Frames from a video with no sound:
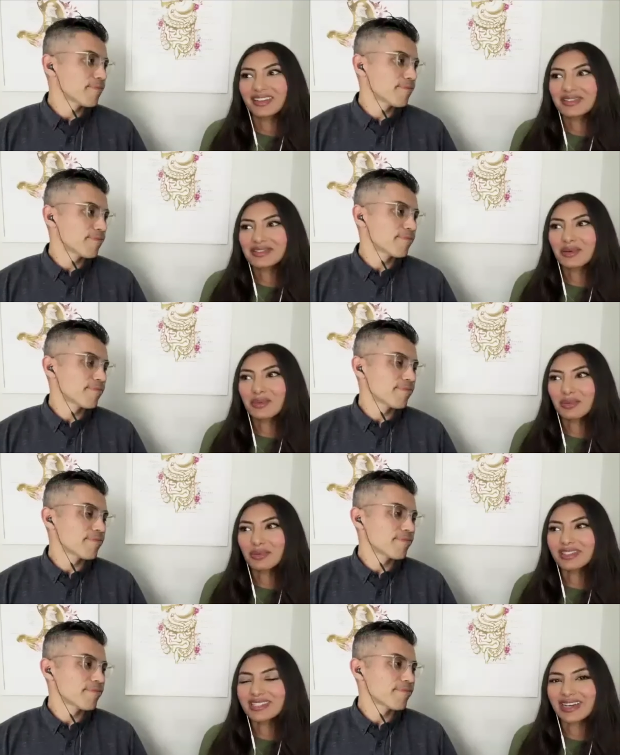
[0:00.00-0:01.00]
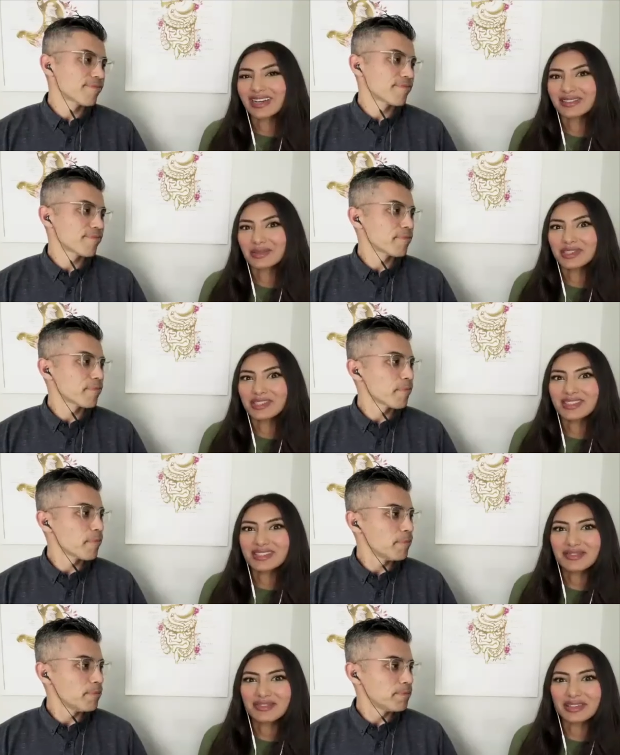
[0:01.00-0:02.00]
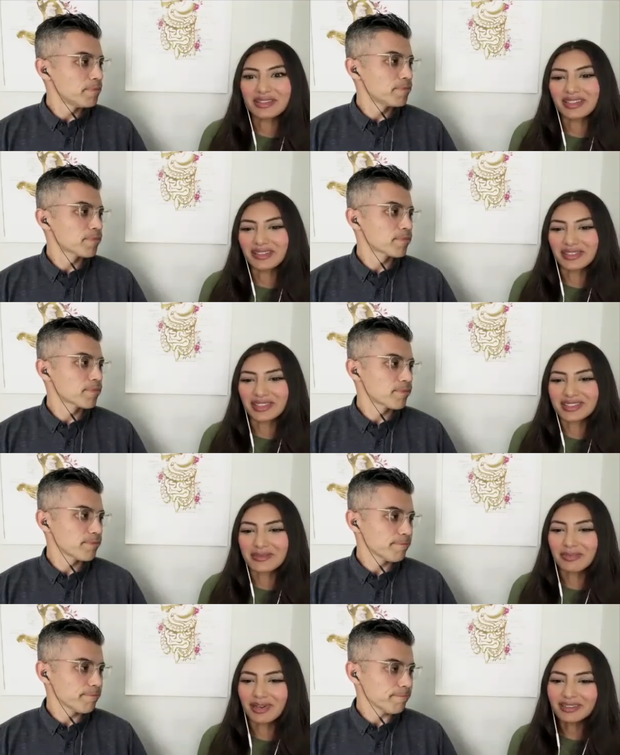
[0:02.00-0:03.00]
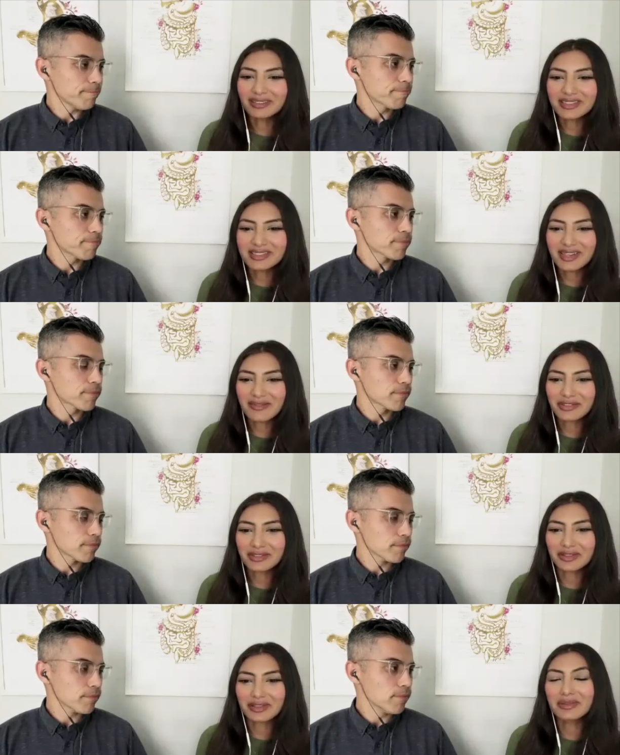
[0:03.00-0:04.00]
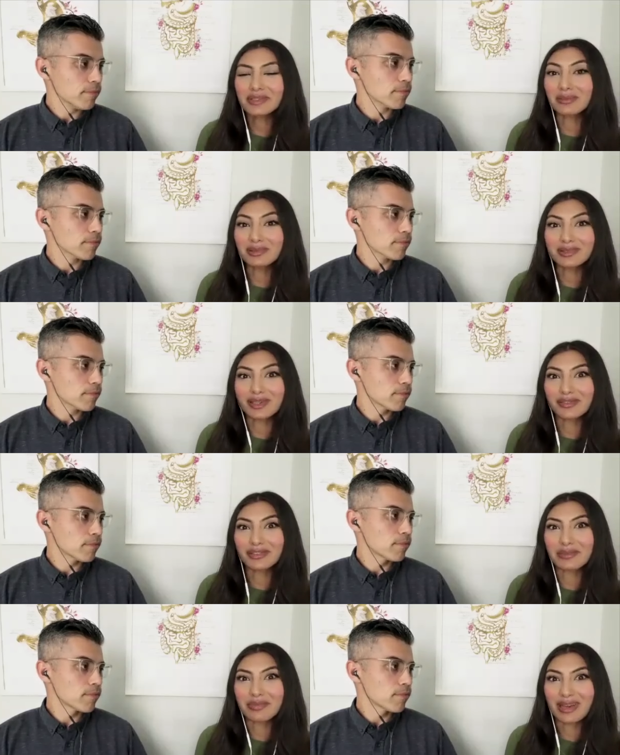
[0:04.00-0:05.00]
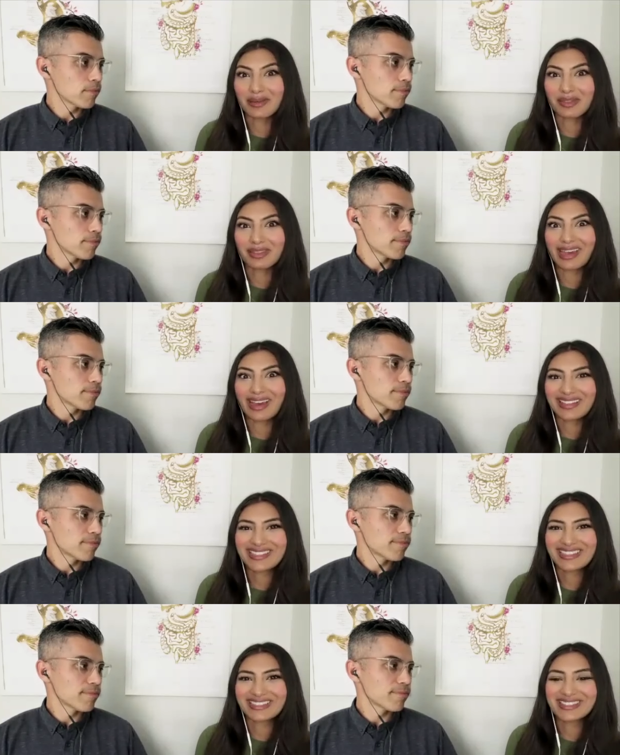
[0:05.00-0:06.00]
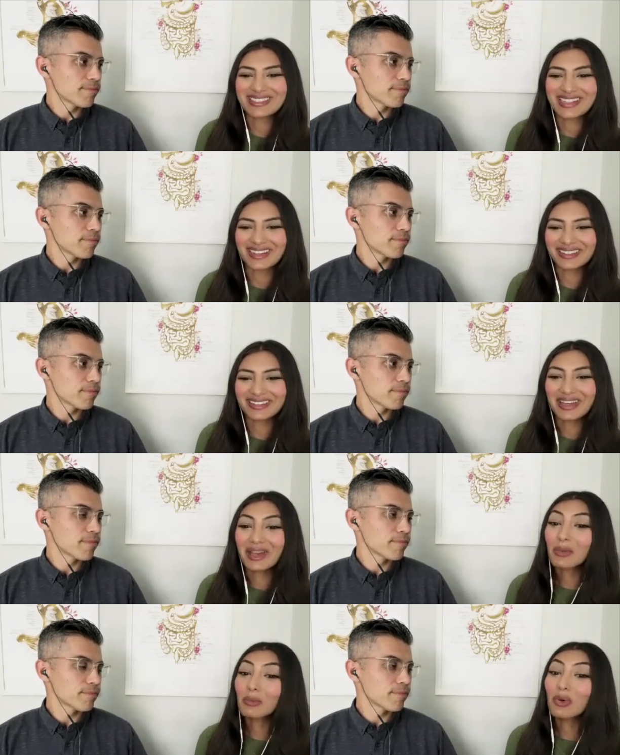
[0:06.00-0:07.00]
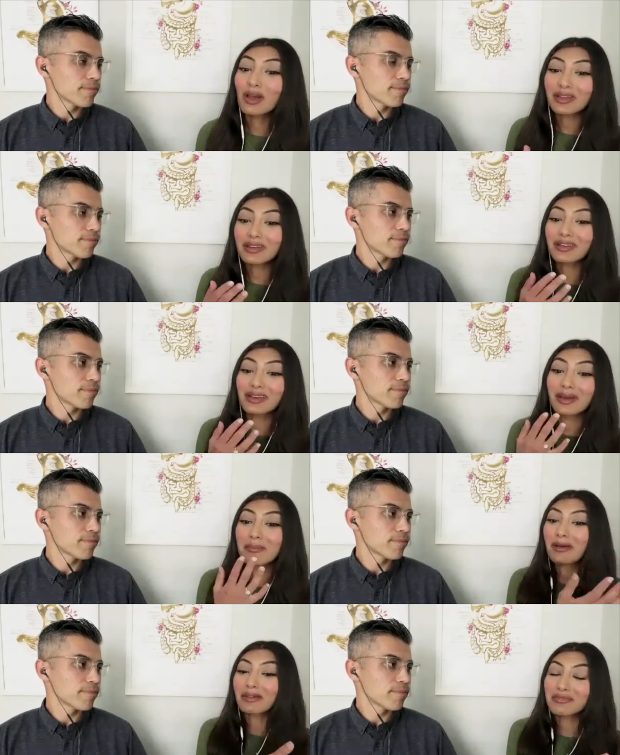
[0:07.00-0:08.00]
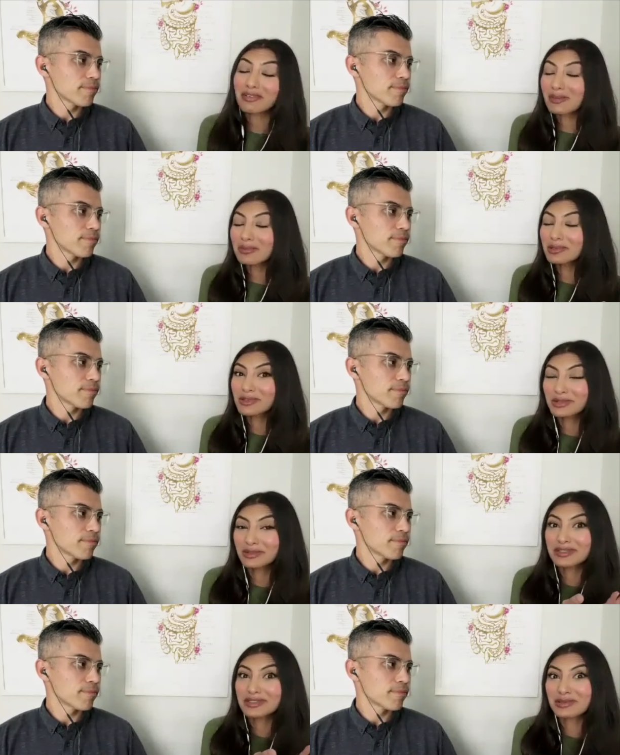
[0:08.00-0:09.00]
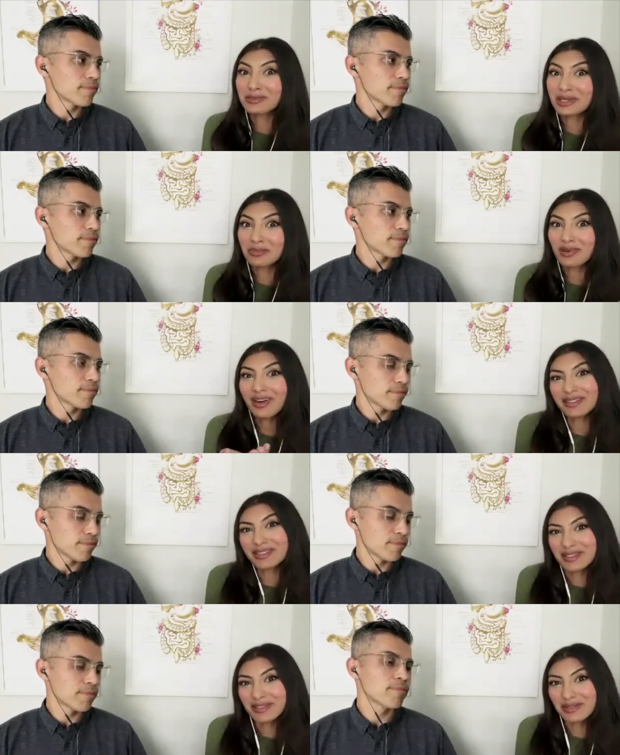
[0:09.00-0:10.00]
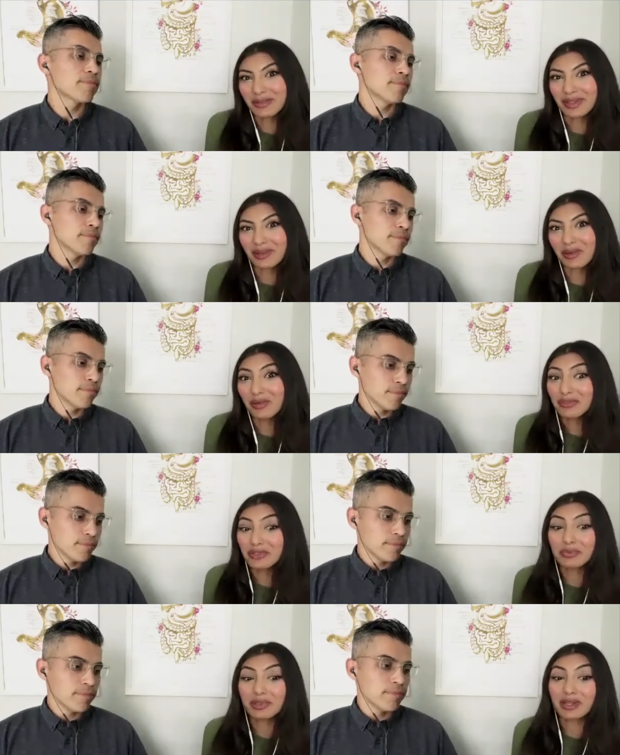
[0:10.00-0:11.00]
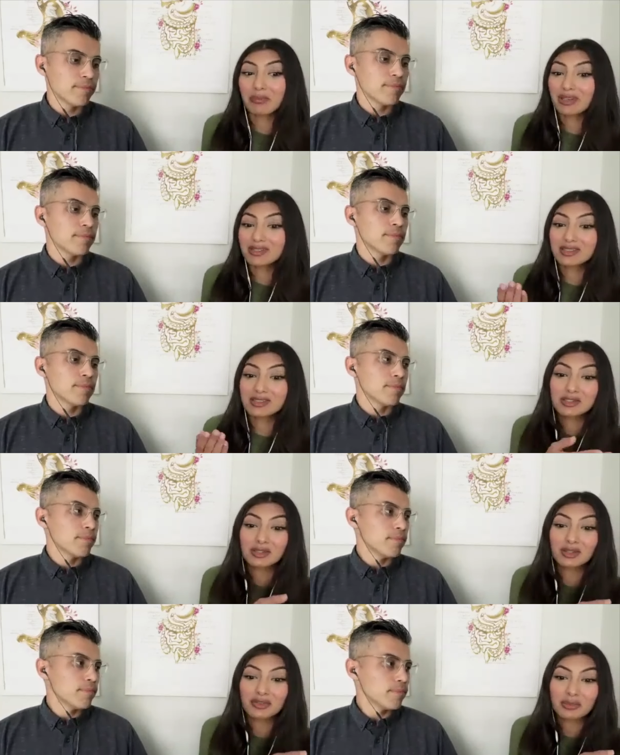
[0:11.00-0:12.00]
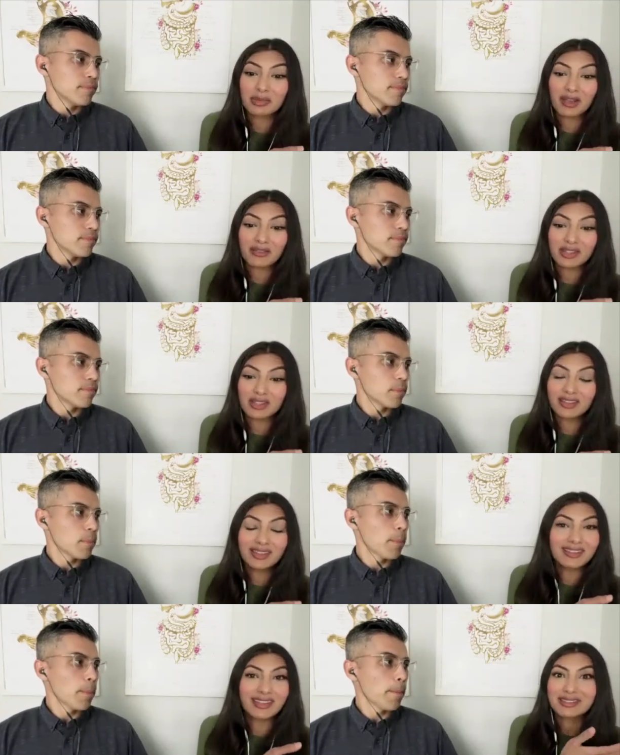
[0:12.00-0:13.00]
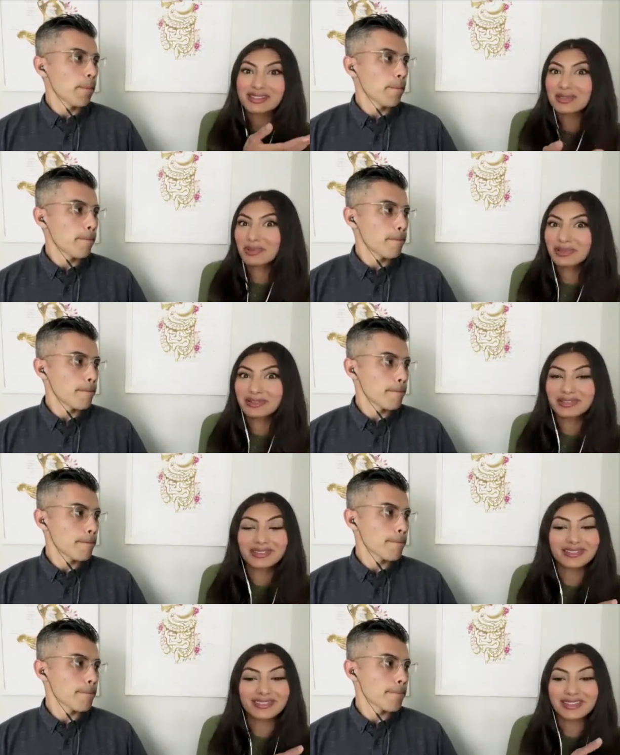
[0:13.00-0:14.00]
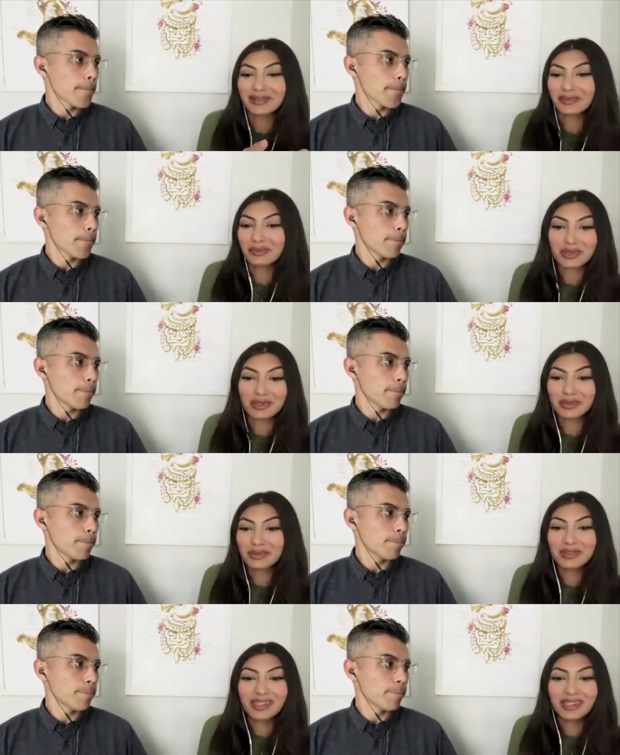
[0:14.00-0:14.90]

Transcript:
Speaker 1: it's so important to ask what's the severity of it? Is it mild discomfort? Are you doubled over in pain with gas that's stuck? What amount of fiber were you consuming prior to you going whole food plant based? Did you go from having that typical, you know, were you